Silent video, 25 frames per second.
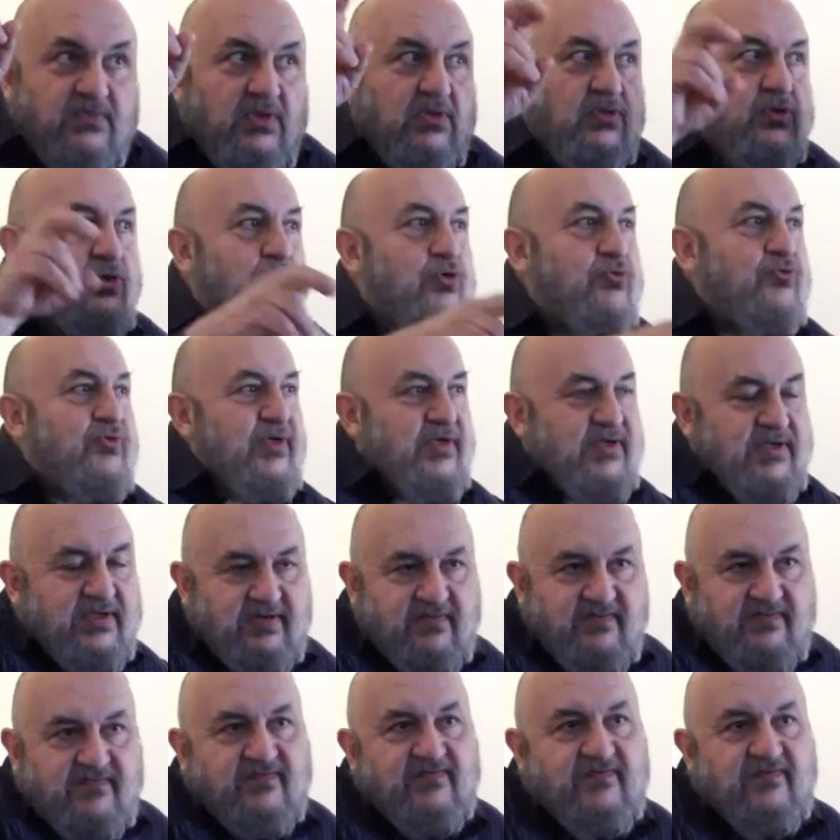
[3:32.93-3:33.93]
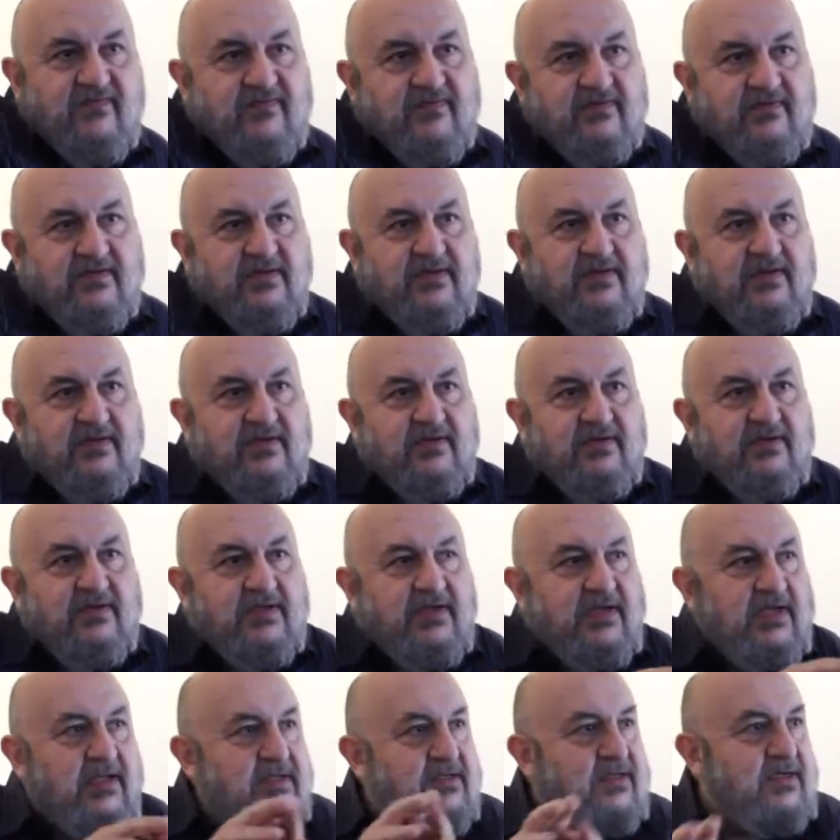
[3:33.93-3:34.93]
lucrative
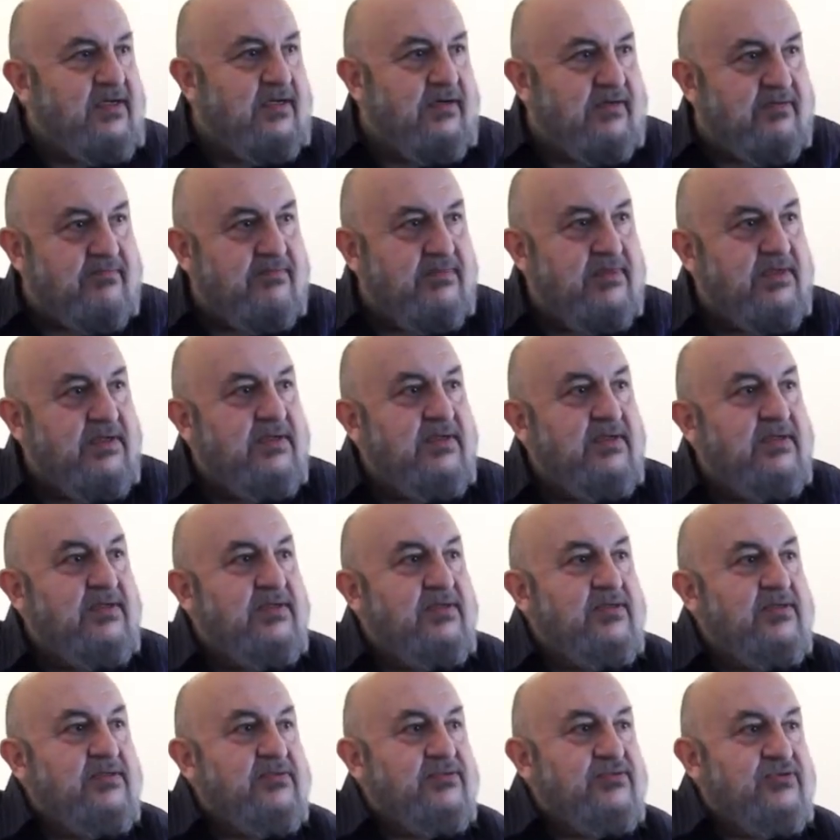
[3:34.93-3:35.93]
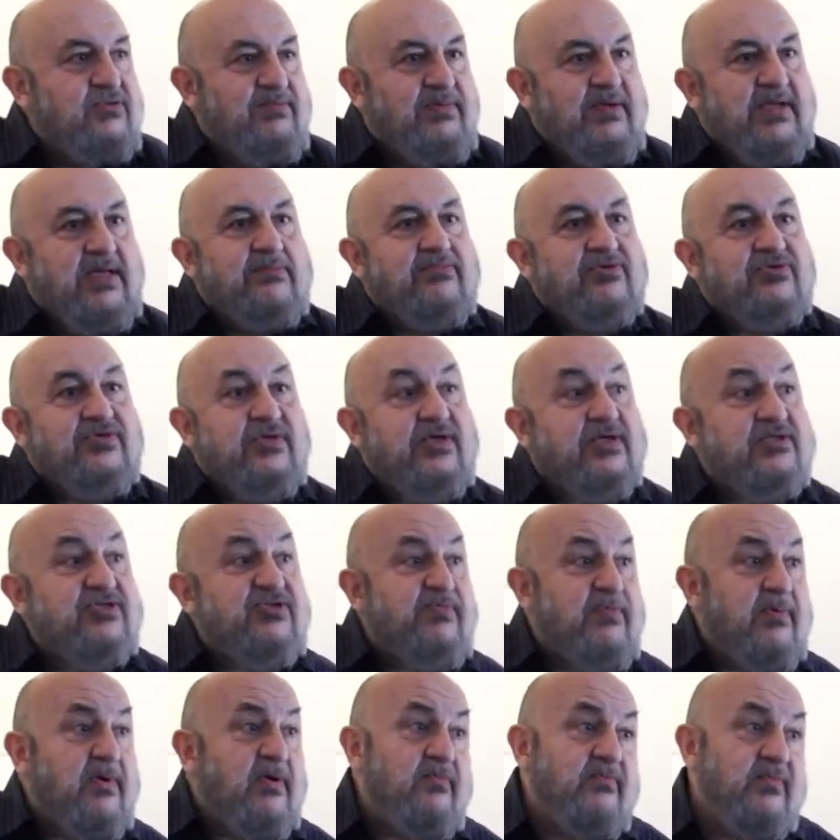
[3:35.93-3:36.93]
income to be able to
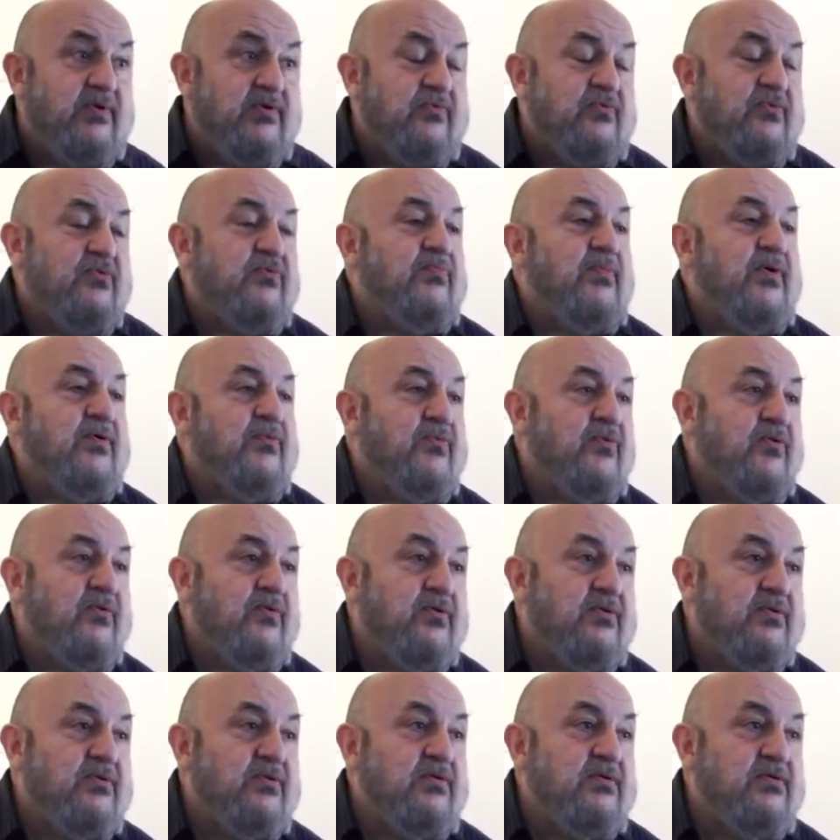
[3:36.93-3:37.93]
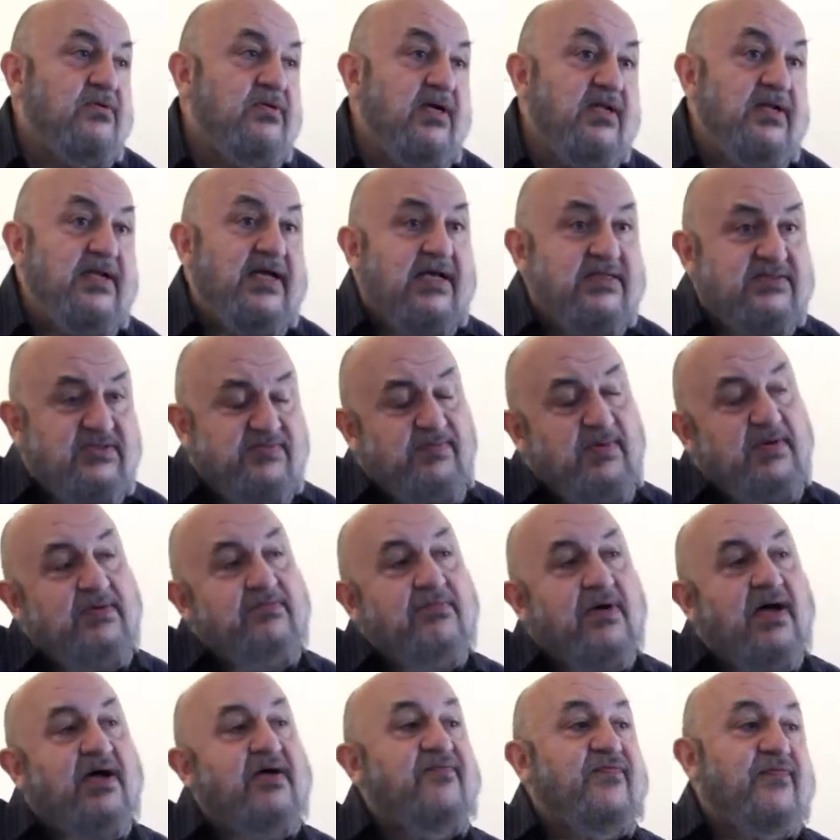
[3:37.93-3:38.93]
experiment with my work. And that's
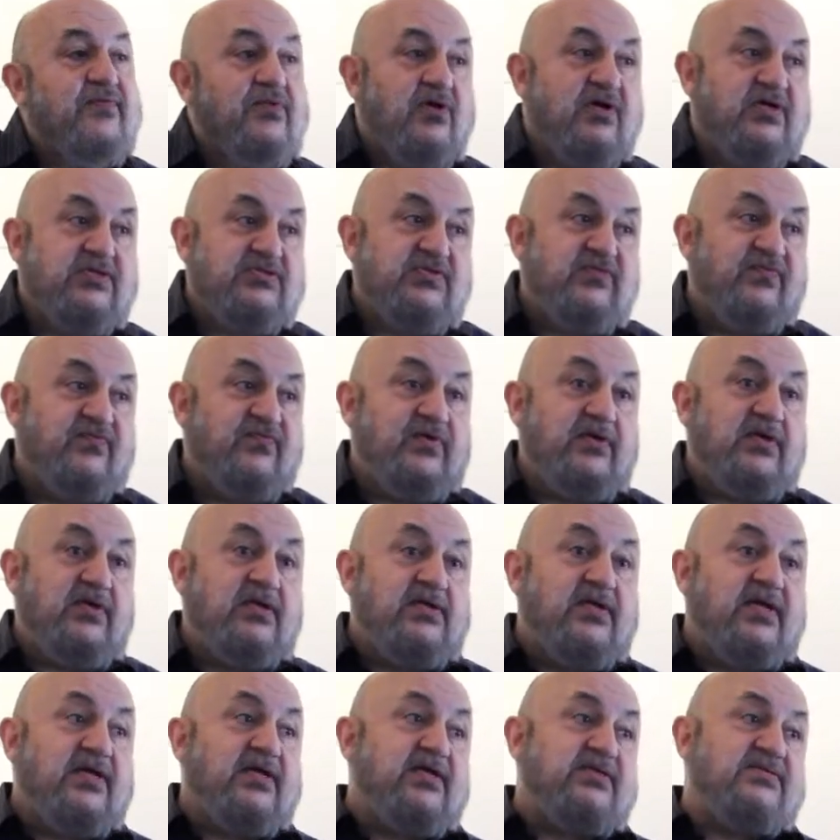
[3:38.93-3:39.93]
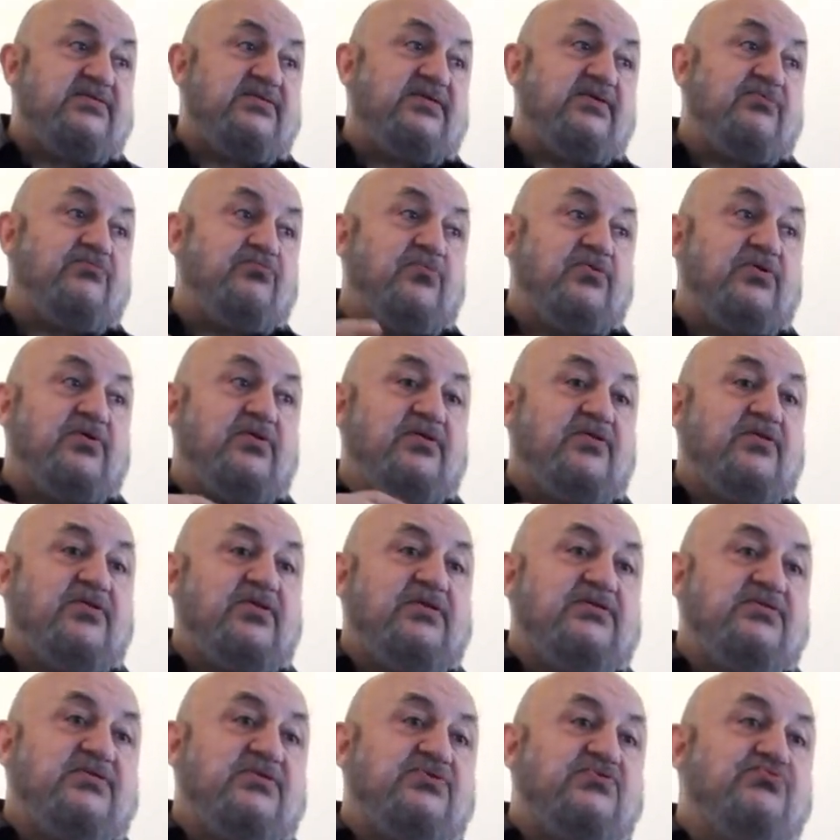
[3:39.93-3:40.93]
been my philosophy. And like I said, one of the
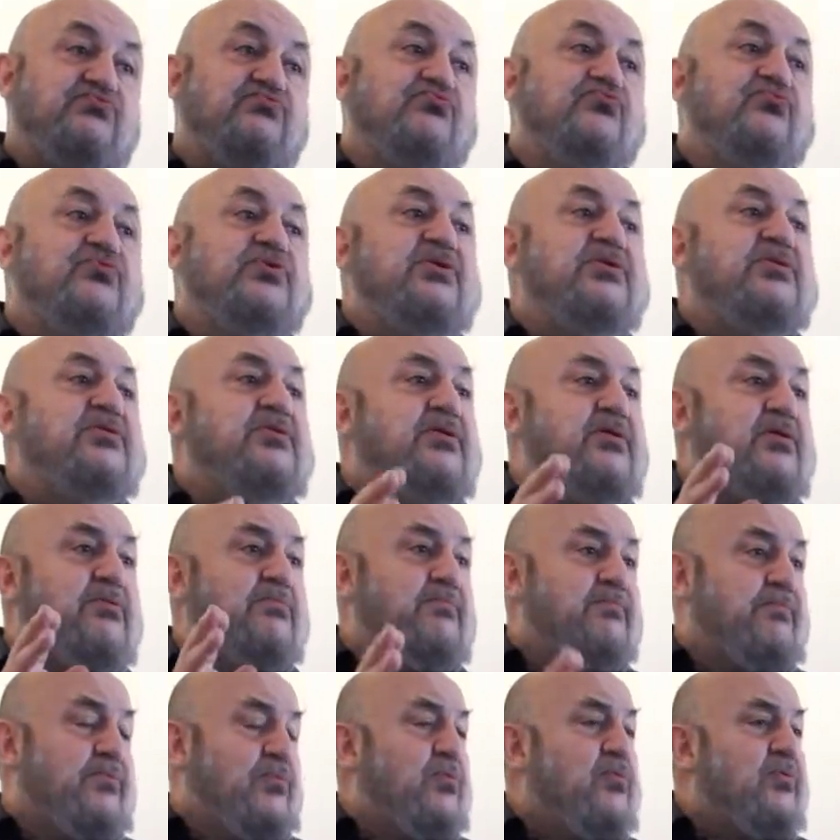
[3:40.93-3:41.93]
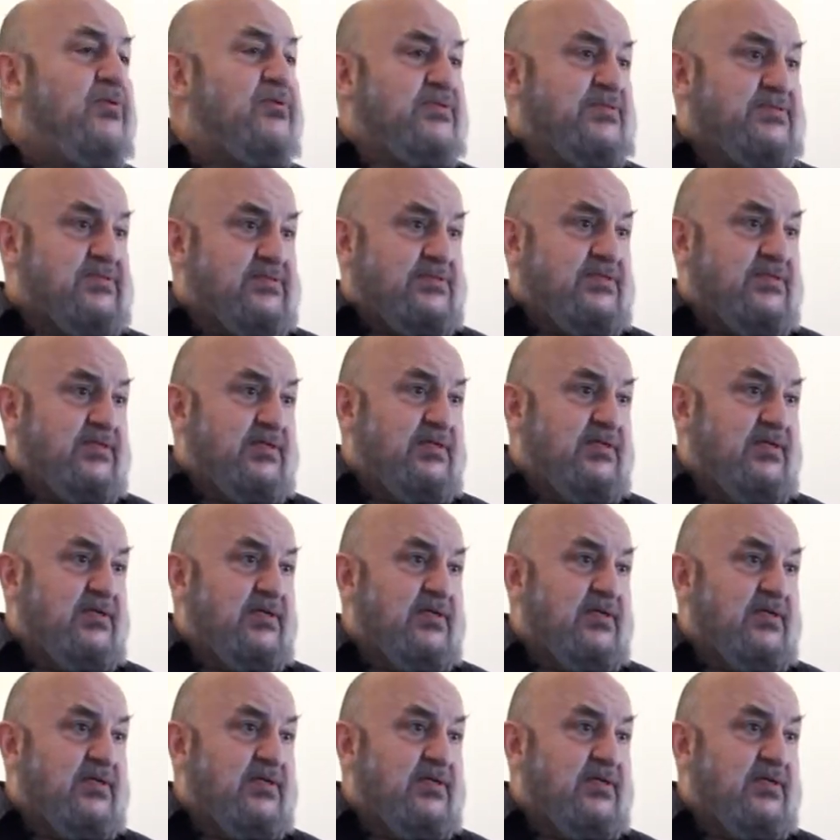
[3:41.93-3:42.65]
things that's really important